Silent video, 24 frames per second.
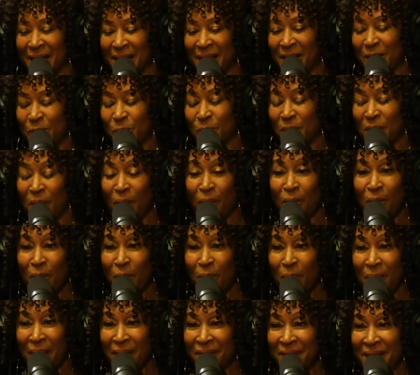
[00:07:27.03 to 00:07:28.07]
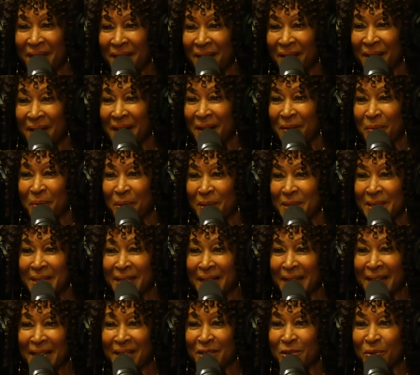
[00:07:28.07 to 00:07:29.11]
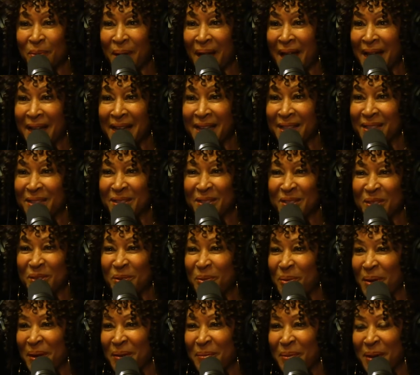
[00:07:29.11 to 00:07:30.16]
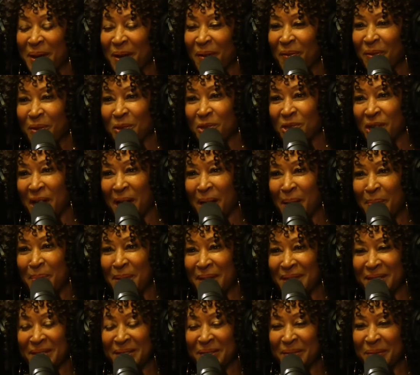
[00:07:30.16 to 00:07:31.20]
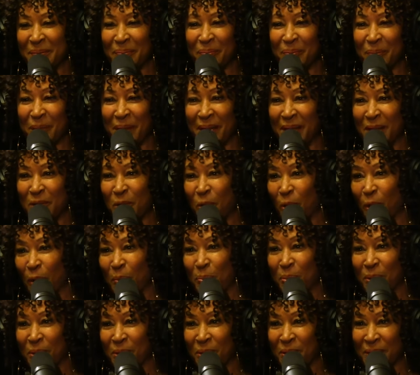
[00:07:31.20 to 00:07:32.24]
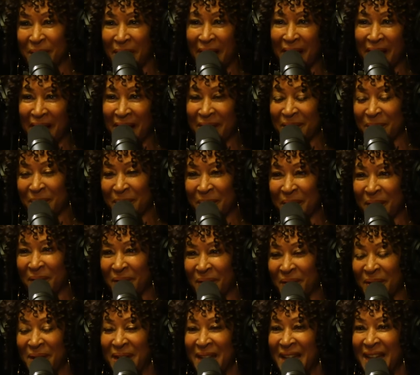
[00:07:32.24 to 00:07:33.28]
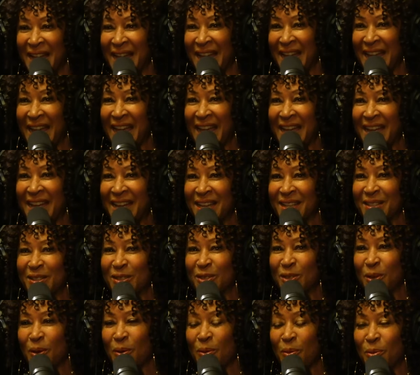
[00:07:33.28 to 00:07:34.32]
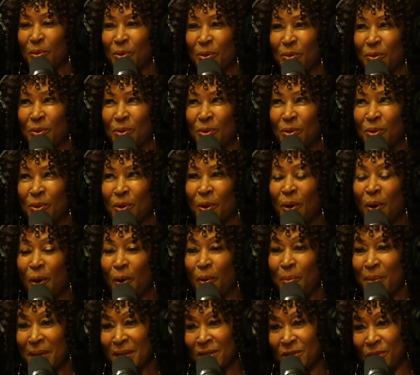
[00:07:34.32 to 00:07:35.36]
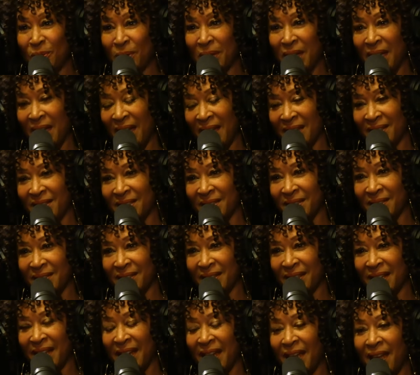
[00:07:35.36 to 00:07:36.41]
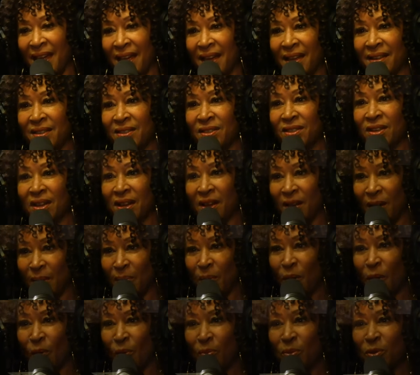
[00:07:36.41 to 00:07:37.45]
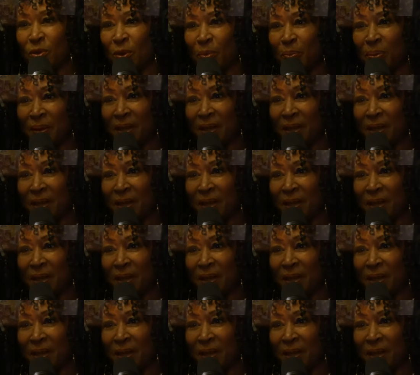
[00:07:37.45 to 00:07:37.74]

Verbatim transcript: because we all go out there and we're slaying dragons doing whatever job, and be it corporate or not or whatever. And so your home is your castle, and to come home to a